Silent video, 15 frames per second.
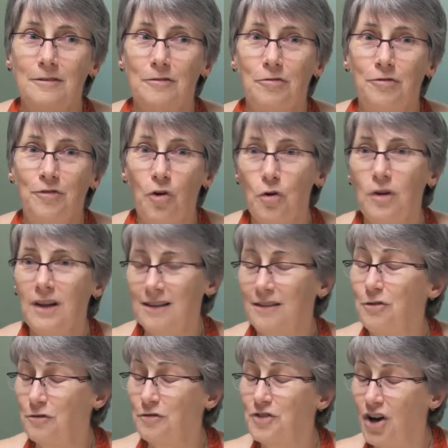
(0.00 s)
for a
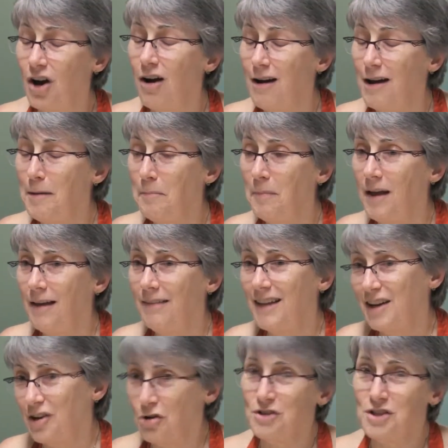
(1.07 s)
length of time
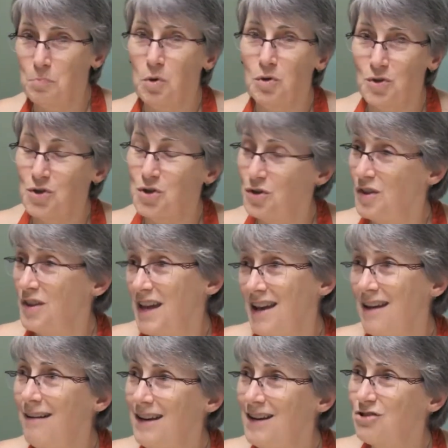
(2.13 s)
that corresponds to
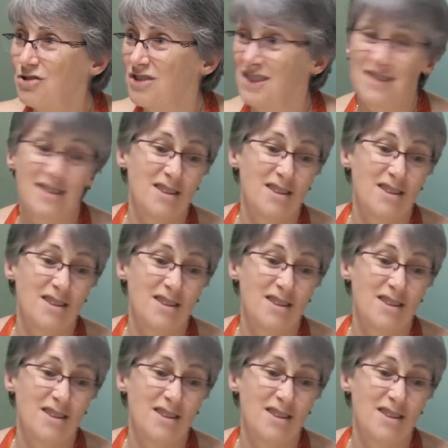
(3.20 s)
their interests.